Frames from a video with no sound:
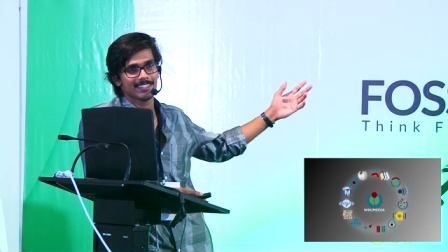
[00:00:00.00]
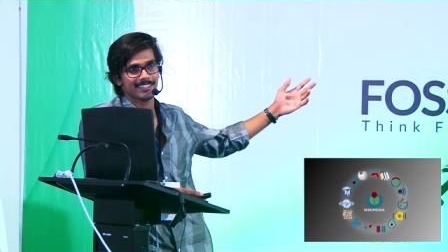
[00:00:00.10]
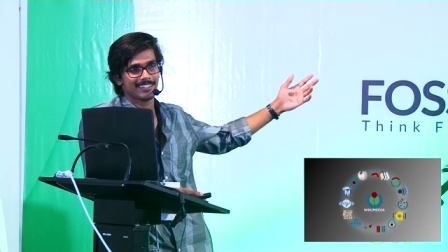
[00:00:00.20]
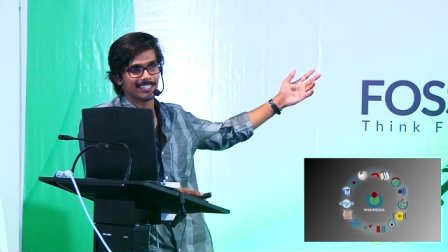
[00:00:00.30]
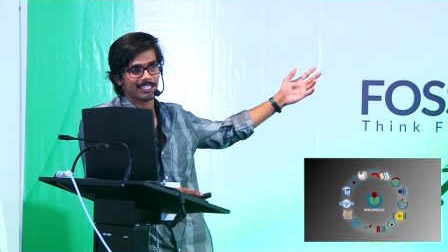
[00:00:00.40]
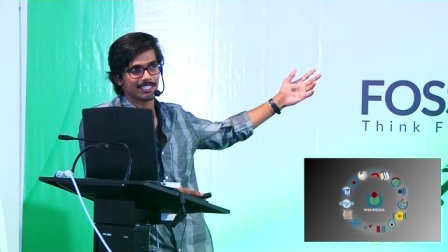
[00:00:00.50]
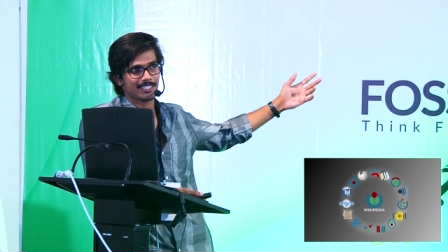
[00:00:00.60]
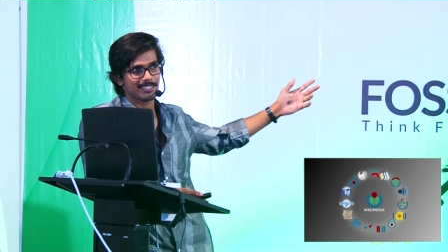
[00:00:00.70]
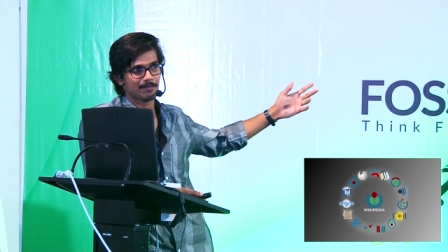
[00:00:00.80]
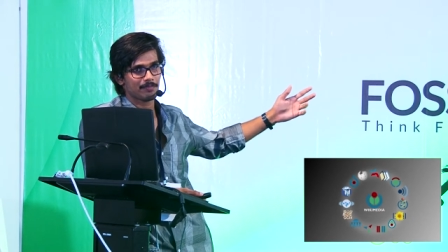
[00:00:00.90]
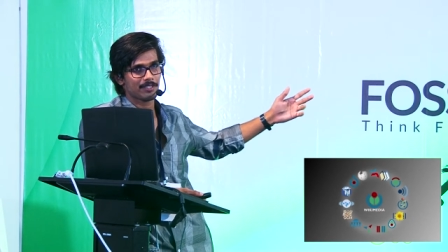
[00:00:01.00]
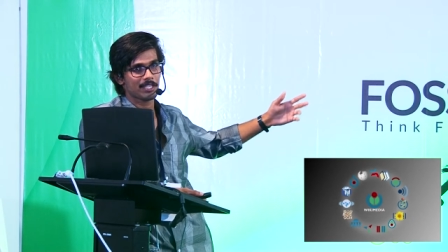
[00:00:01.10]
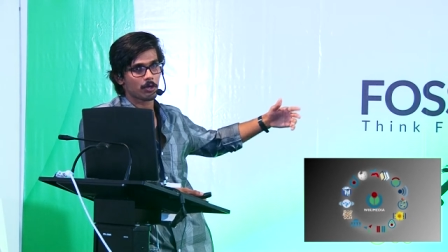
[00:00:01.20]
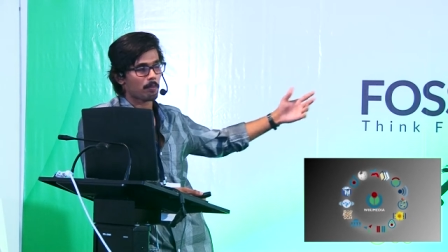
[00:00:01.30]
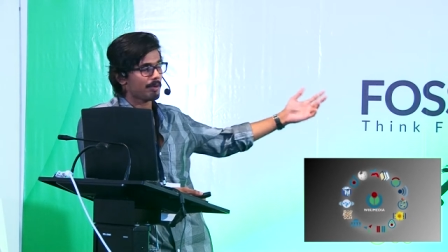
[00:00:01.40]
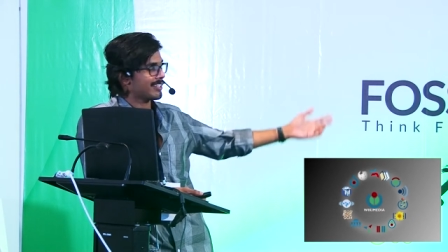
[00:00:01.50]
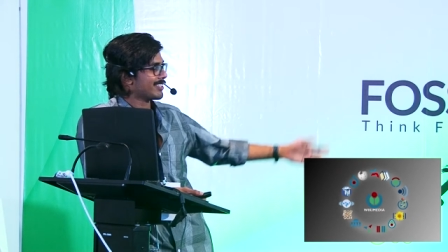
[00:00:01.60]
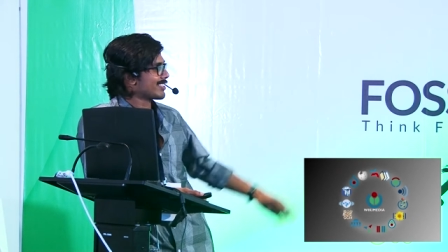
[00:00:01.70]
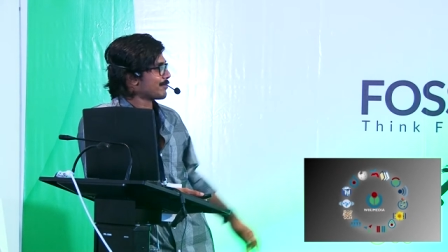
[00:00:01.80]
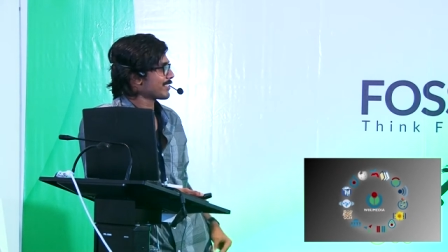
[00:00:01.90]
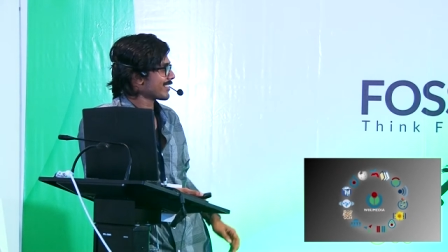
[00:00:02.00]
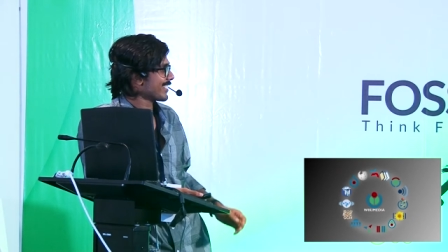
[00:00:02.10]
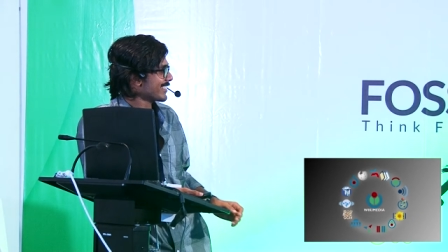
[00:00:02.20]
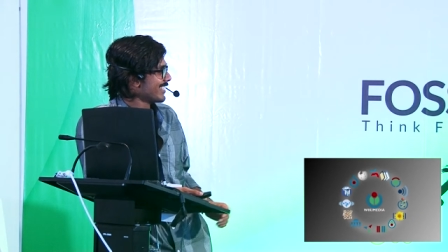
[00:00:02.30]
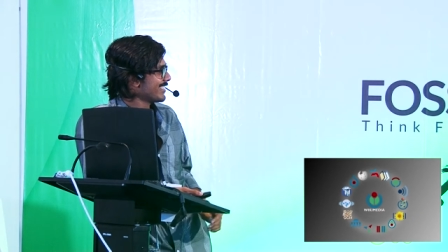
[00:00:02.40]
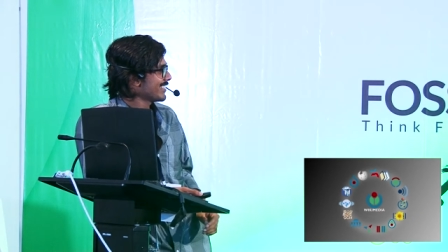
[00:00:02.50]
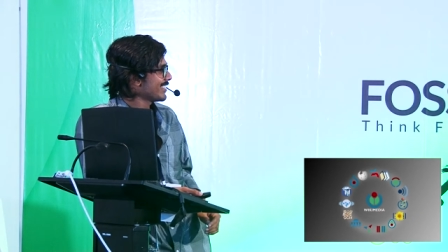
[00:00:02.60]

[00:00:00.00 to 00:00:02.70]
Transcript: uh, hero pirate, something like that.